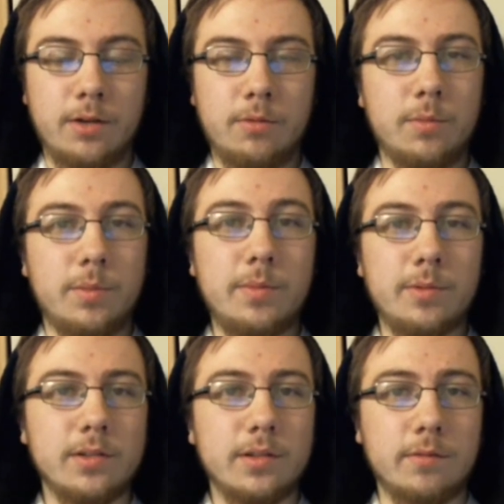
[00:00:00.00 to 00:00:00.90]
when people
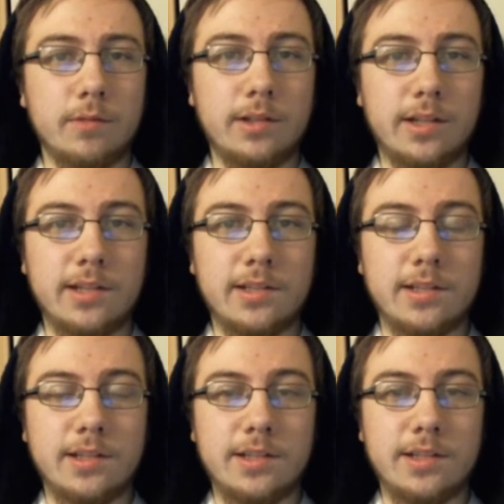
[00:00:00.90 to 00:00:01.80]
started realizing
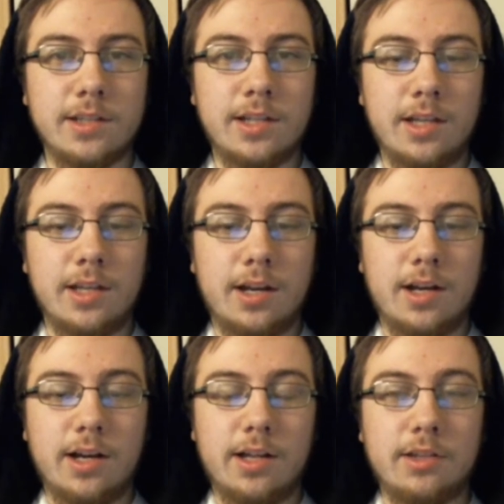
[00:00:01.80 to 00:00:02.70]
this,
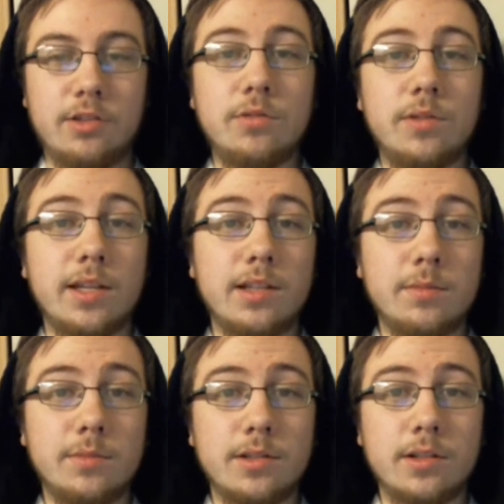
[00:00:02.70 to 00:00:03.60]
the two
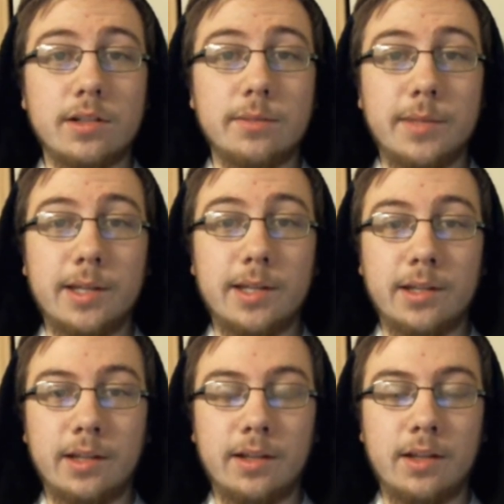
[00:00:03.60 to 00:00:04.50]
kingdoms started
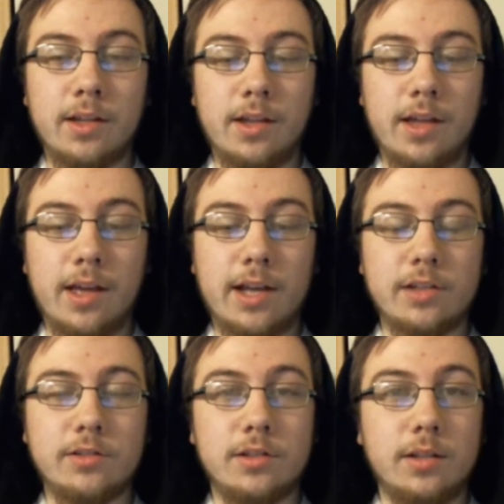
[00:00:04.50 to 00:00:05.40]
making
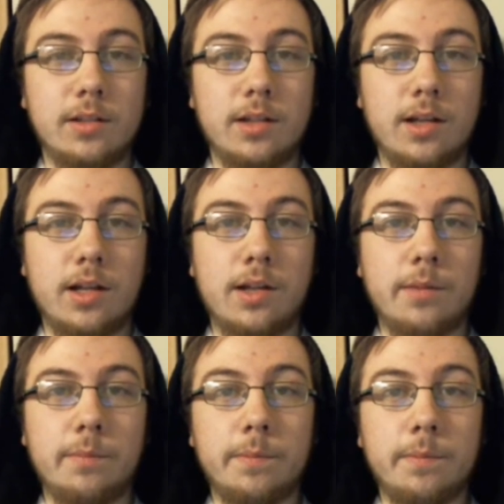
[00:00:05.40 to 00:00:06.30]
actually
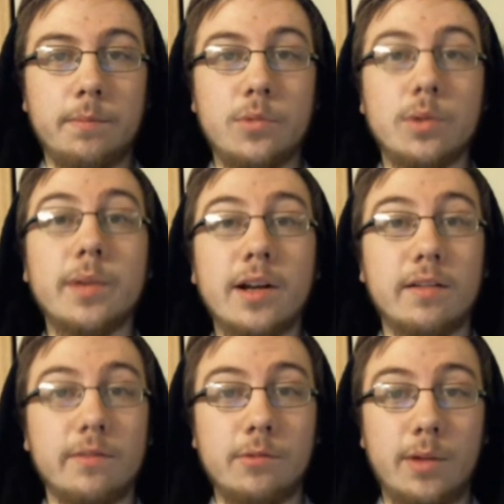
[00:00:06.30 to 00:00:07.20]
more
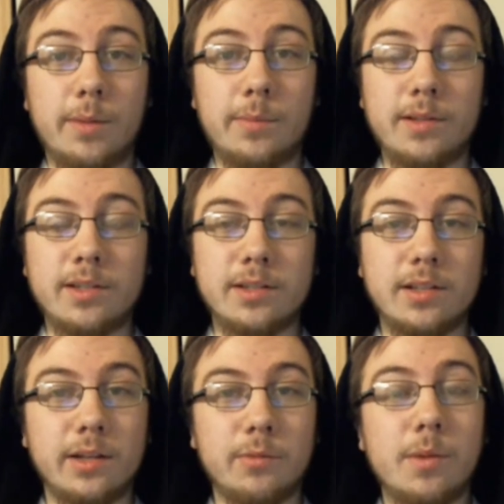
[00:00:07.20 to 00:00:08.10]
powerful weapons,
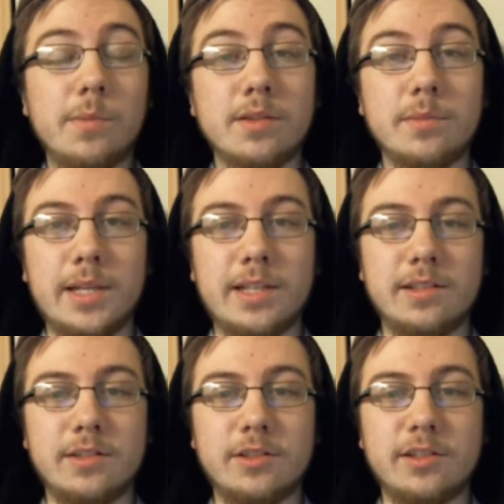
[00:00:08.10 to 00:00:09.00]
like weapons of mass
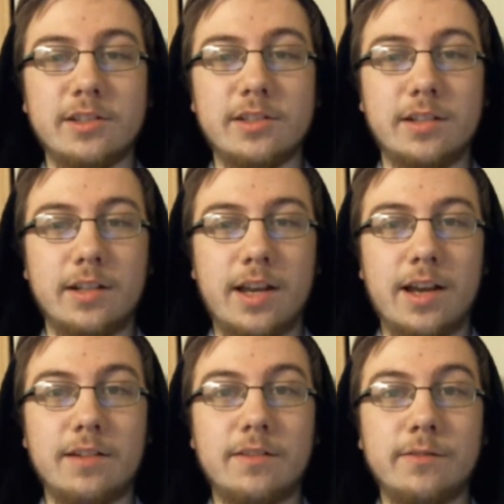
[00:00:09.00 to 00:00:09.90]
destruction,
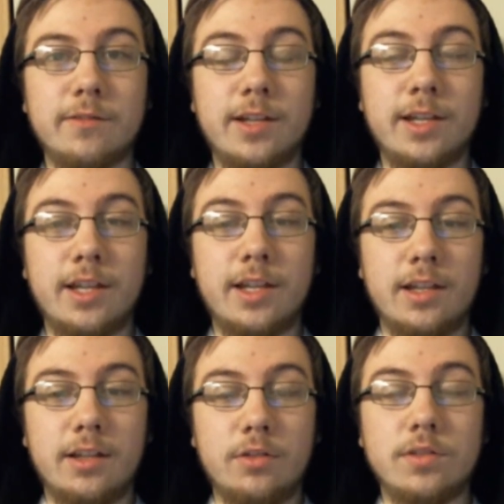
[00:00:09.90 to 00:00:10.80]
out of
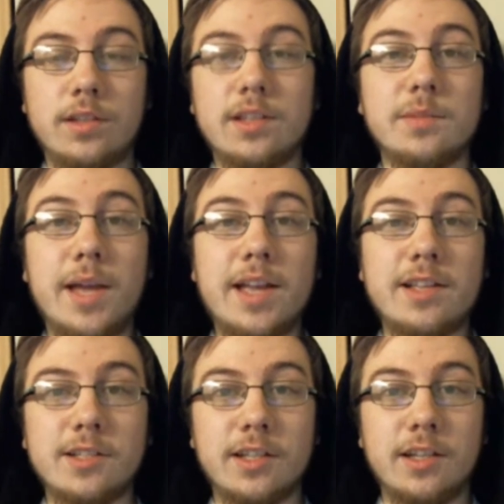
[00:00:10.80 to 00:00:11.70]
using this magic.